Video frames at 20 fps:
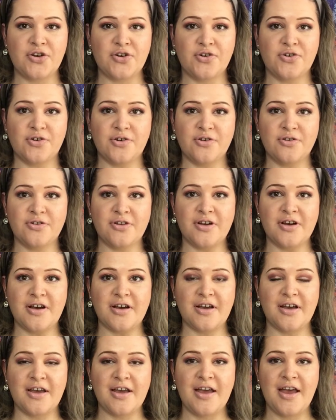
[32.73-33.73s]
girl
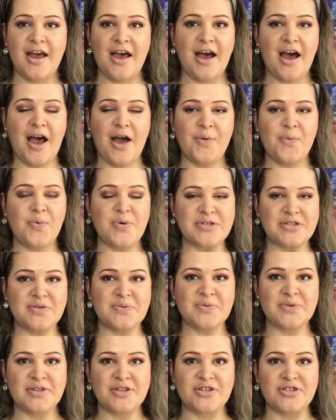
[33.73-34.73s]
look. I wasn't
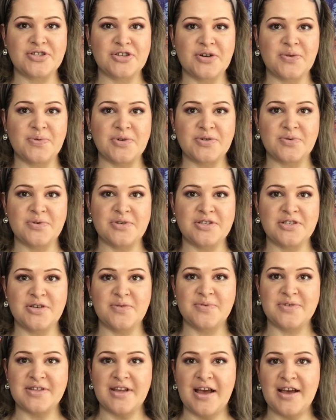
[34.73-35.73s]
really sure which one she
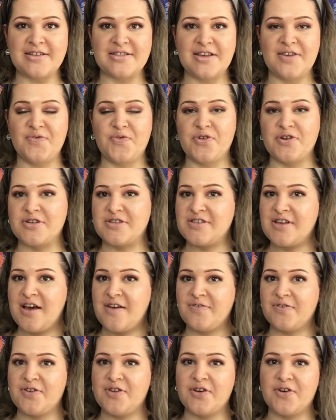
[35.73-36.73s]
was asking for, a
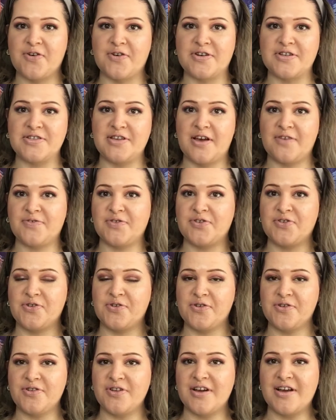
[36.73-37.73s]
soft look or a soft
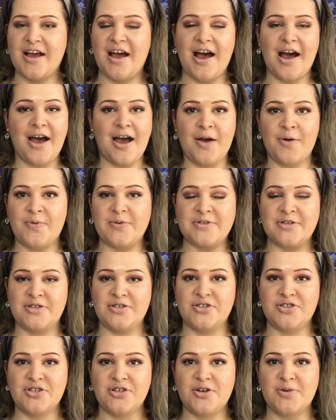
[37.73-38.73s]
girl look. I
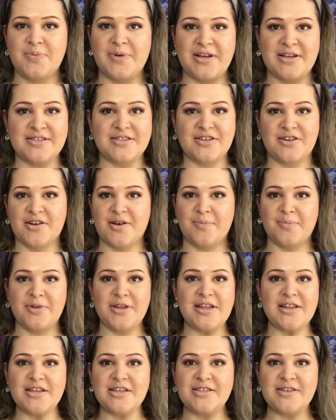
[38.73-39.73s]
wasn't sure because they're
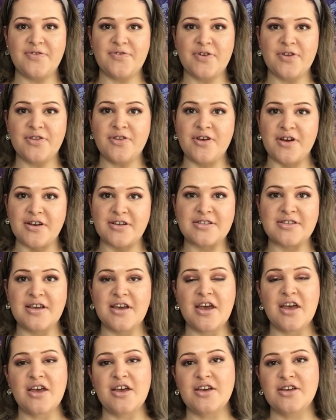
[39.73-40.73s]
completely different looks.
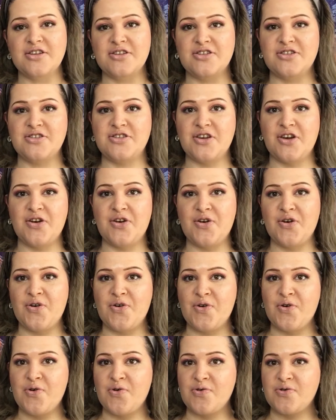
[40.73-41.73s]

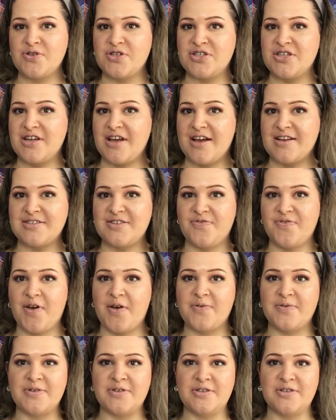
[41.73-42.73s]
So she asked if I
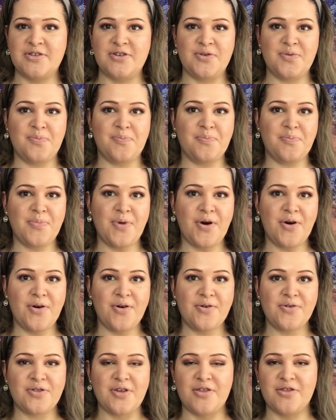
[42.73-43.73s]
would do
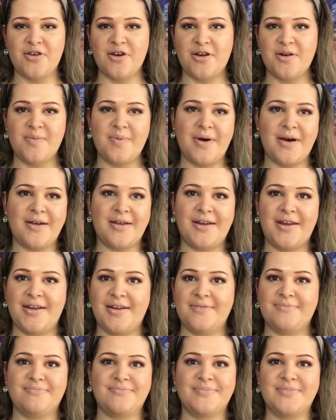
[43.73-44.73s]
both. I thought about
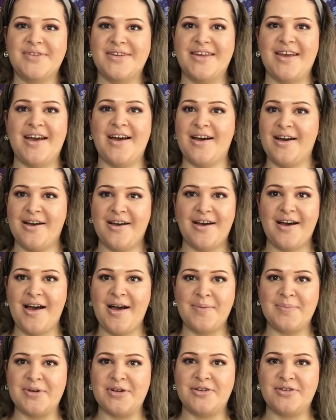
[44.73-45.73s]
it. Yeah,
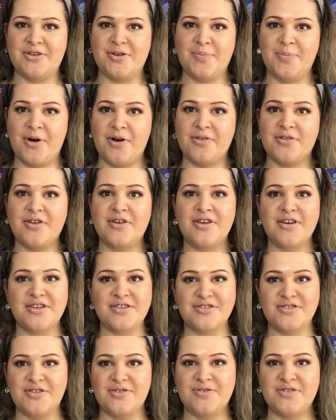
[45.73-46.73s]
I'm gonna do both.
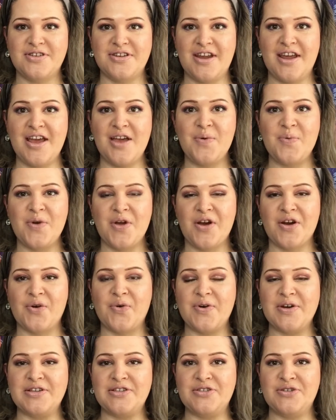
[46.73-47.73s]
So today we are
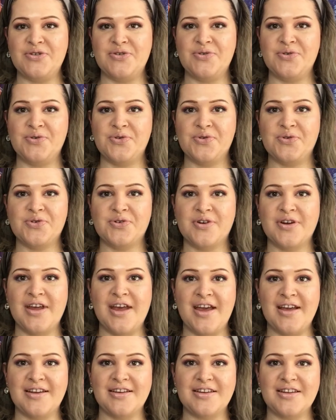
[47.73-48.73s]
going to
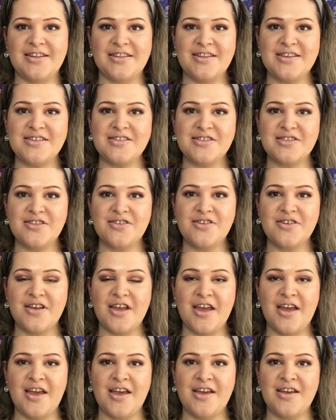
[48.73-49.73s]
create this look,
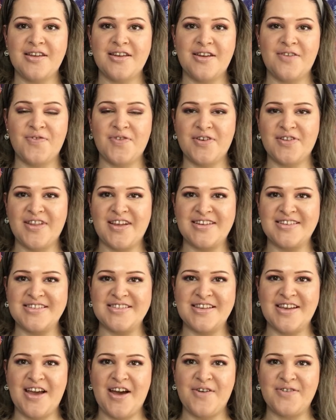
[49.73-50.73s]
and if you'd like to
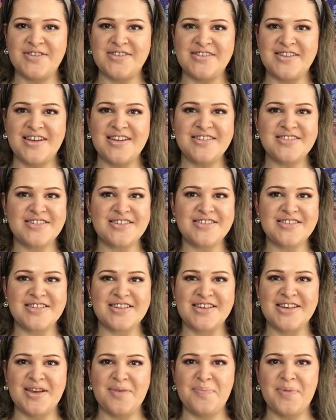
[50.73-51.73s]
see how it's done,
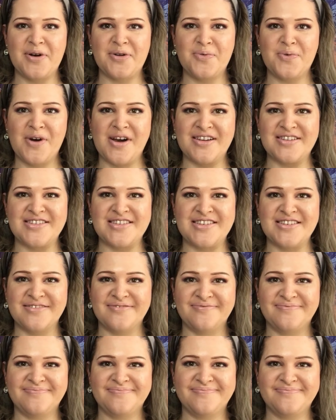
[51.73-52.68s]
just keep on watching.